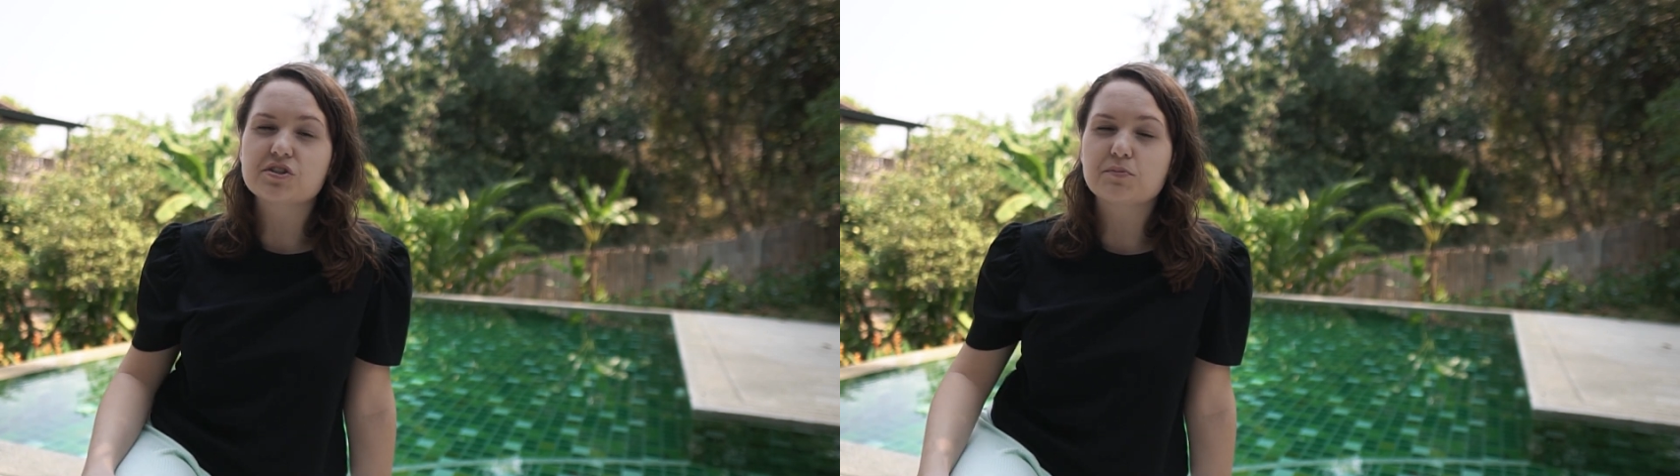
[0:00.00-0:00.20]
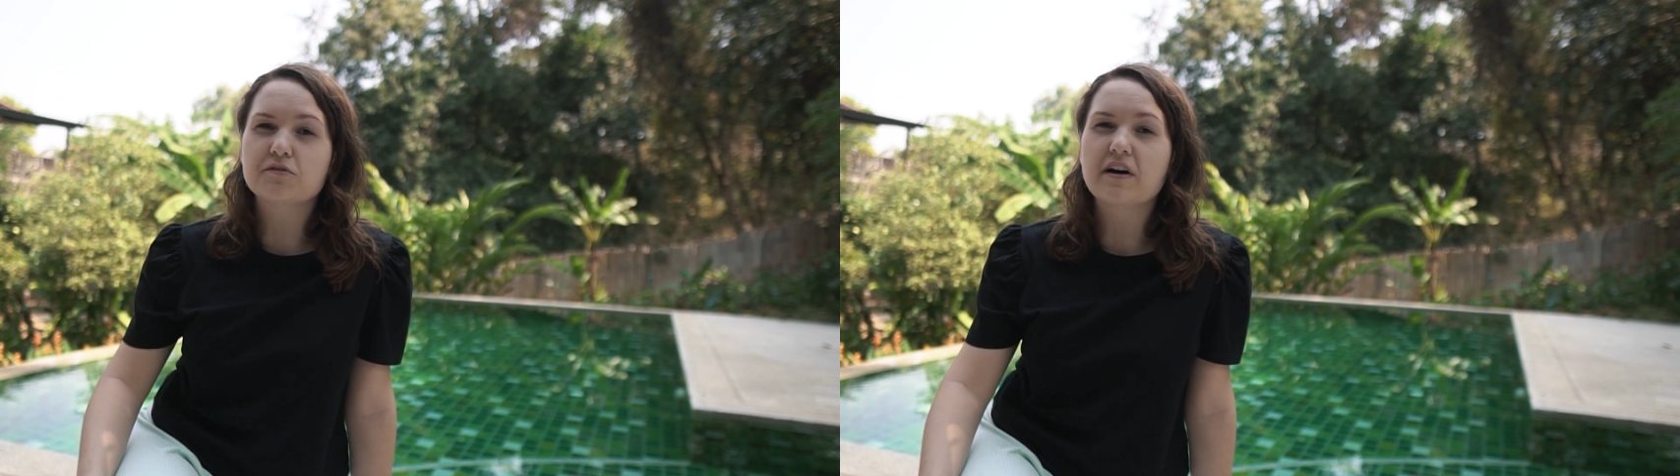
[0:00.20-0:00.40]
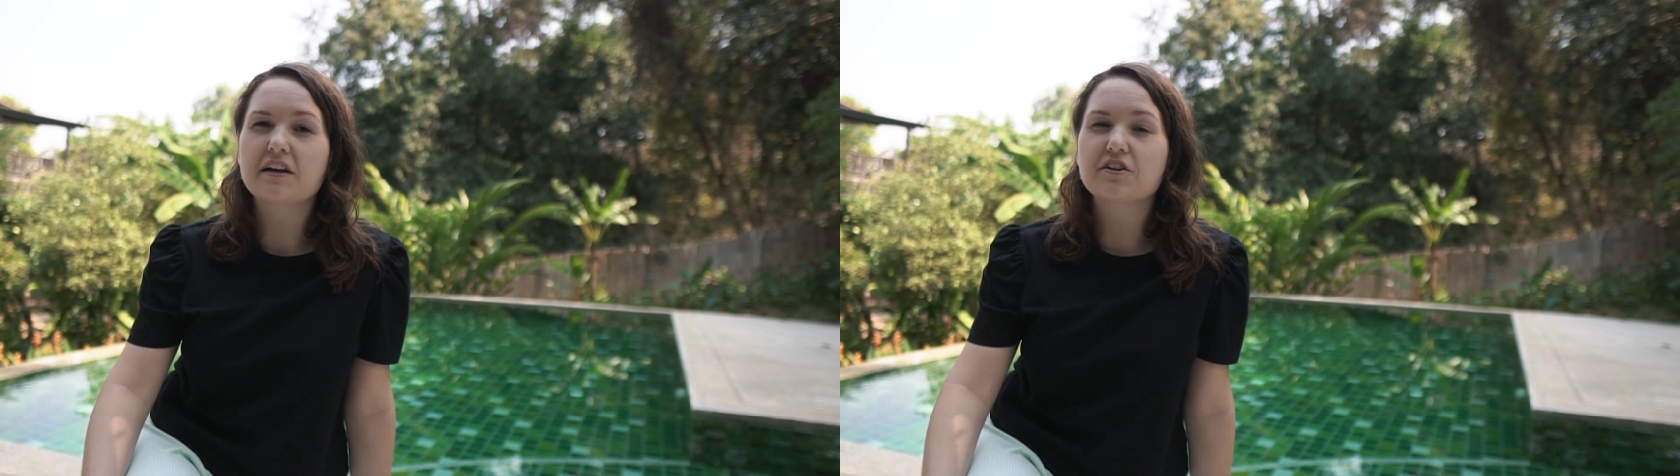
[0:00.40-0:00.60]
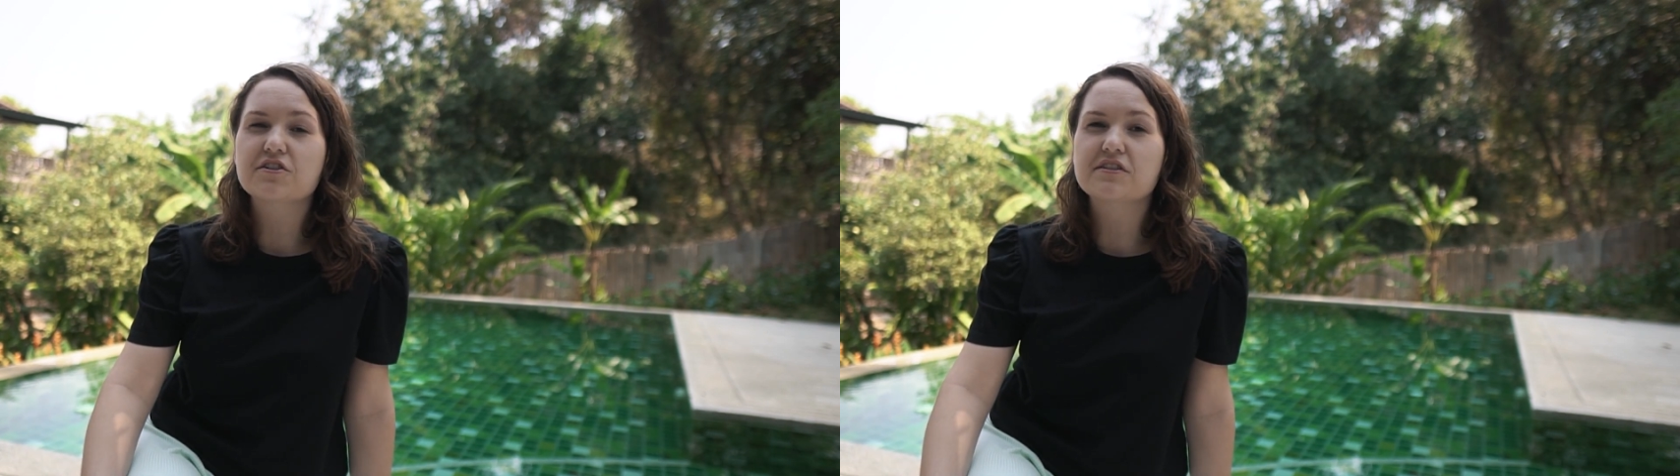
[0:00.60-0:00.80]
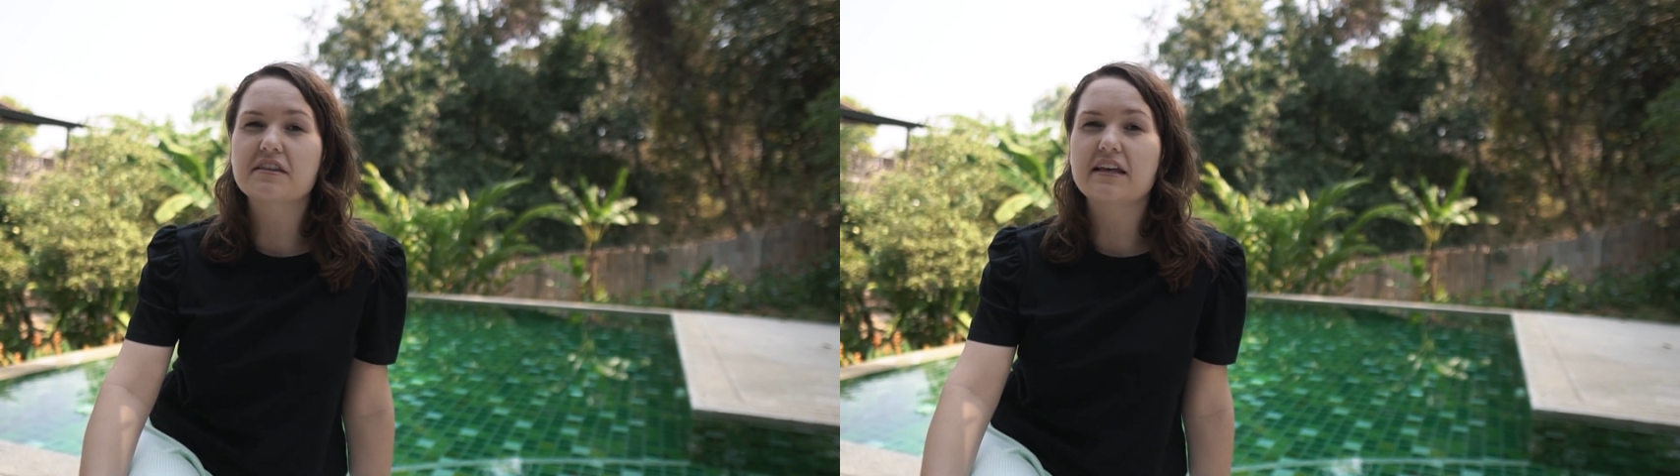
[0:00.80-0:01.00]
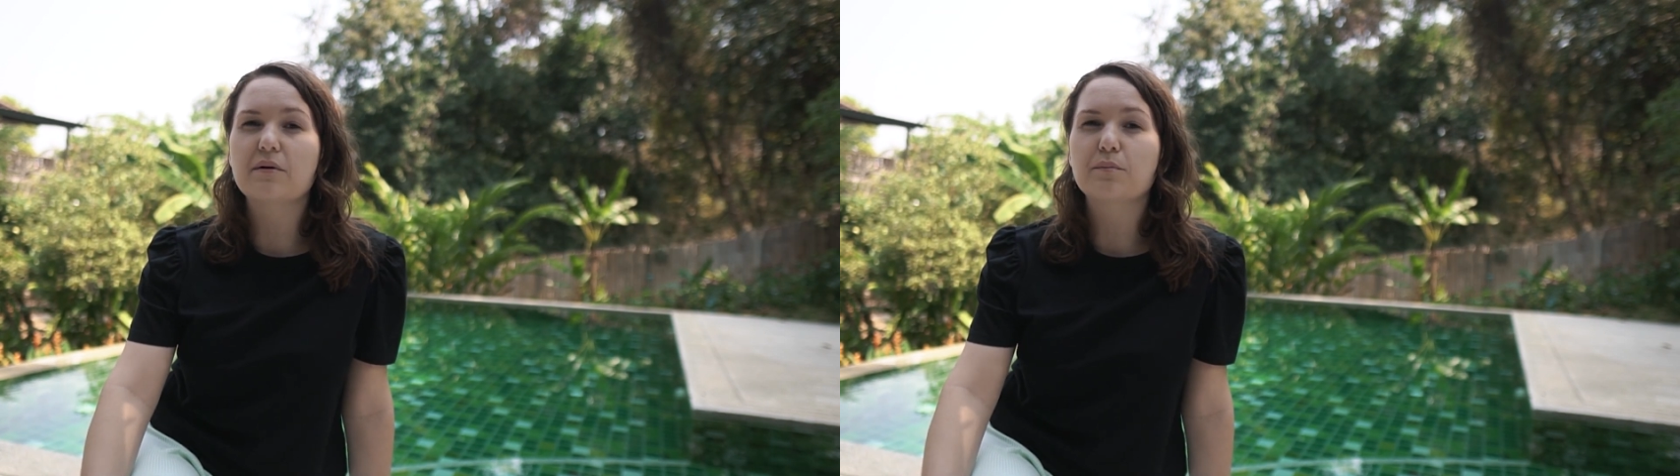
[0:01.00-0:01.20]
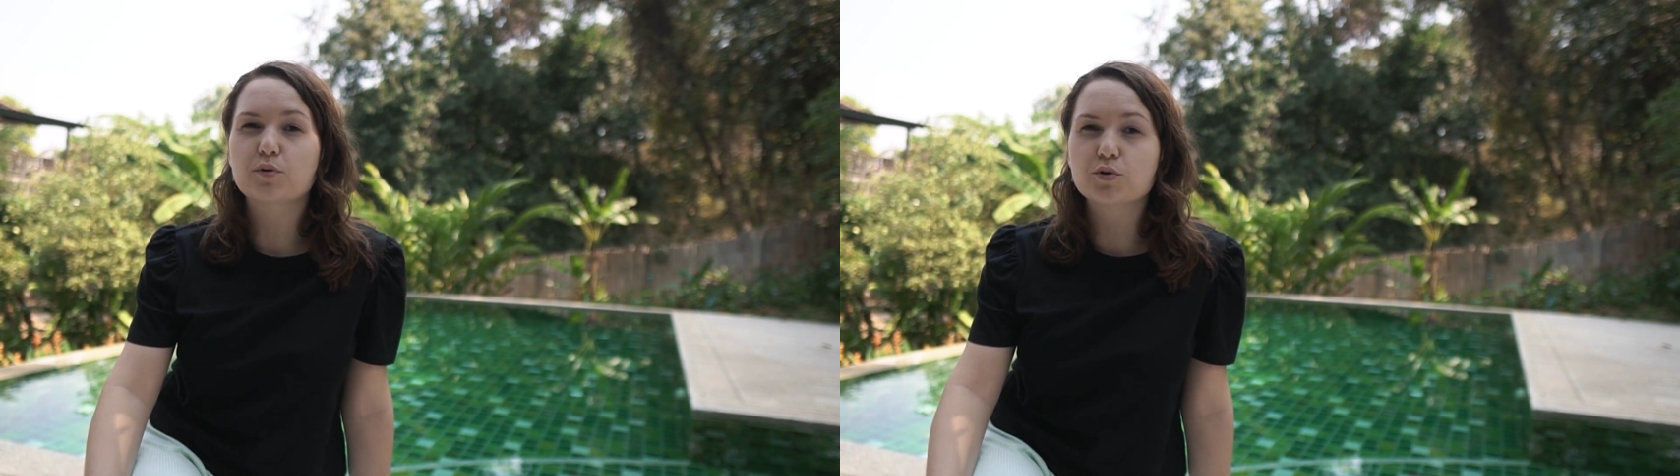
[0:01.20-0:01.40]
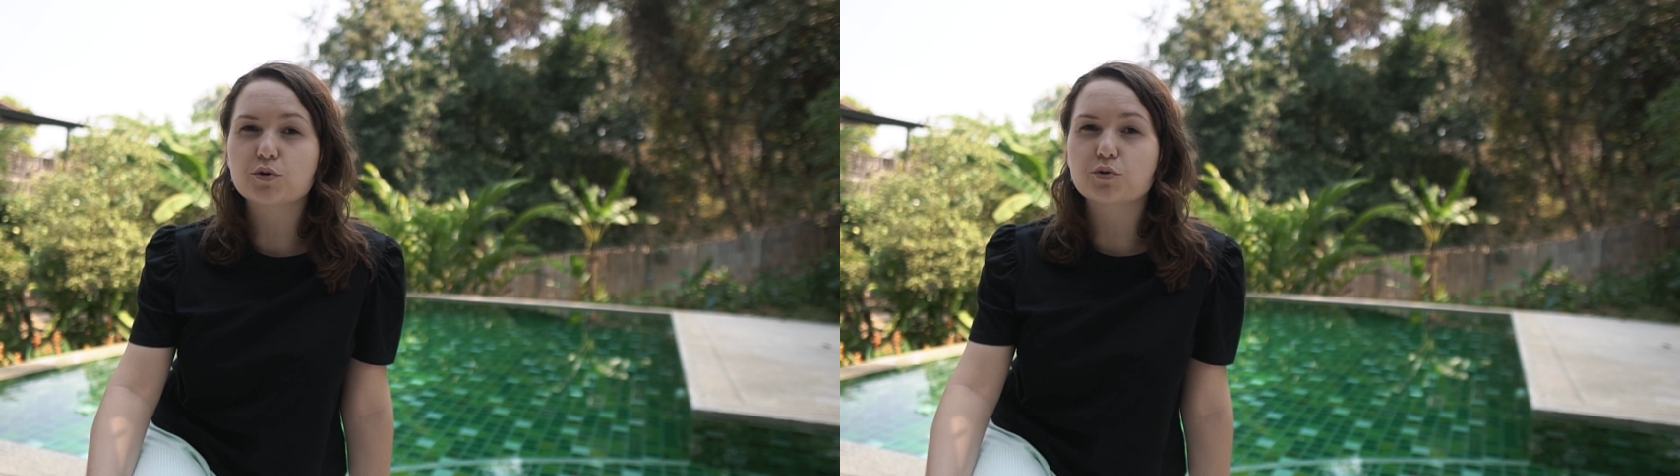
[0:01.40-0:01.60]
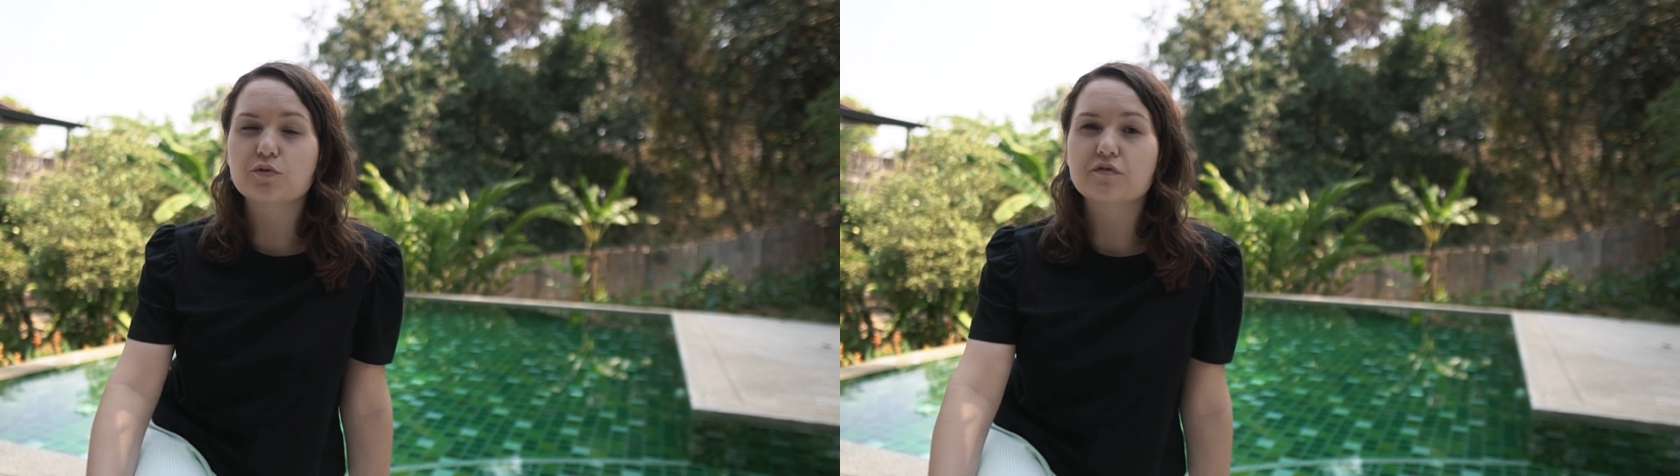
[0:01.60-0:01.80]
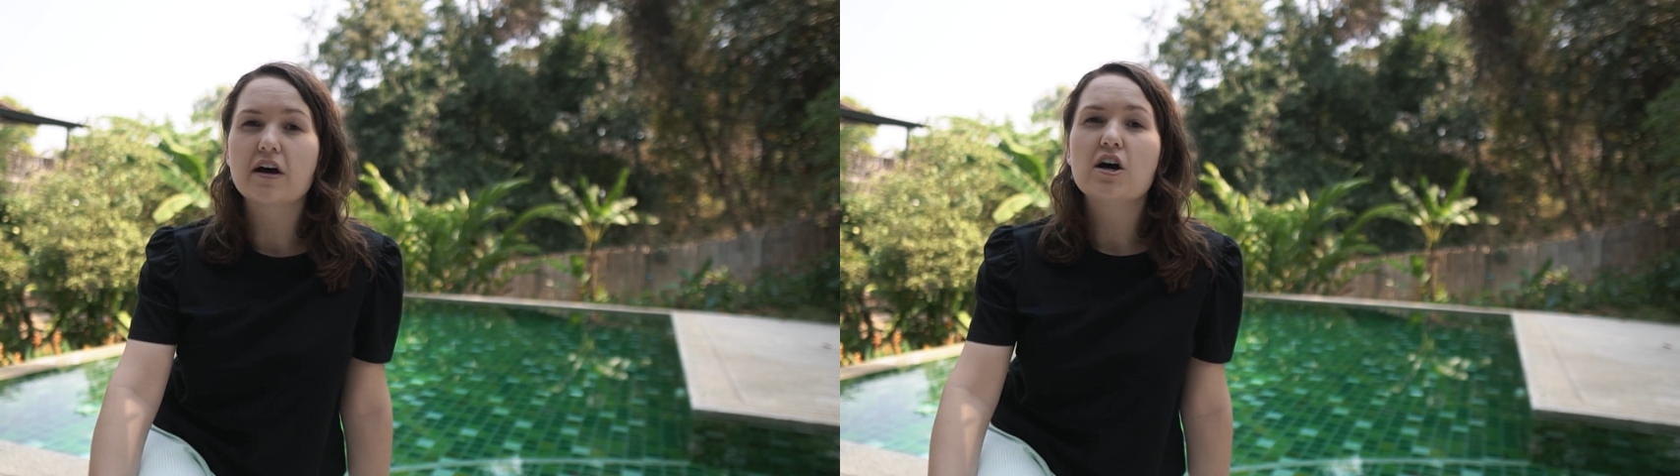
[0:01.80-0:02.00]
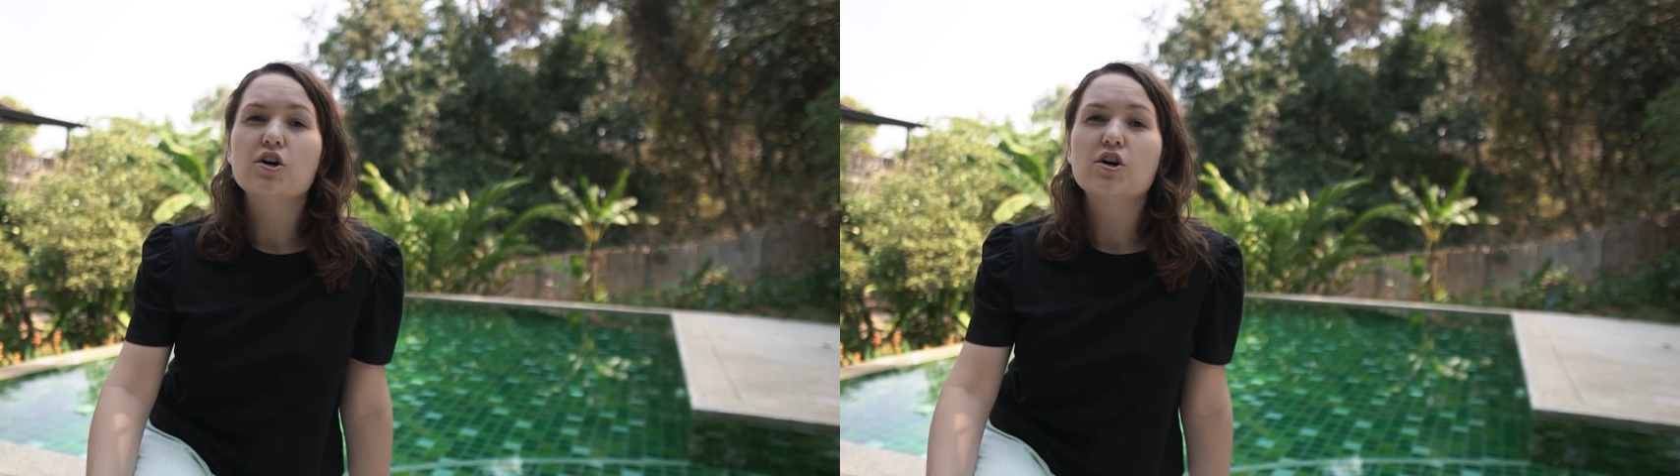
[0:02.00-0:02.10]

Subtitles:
providers that they approve,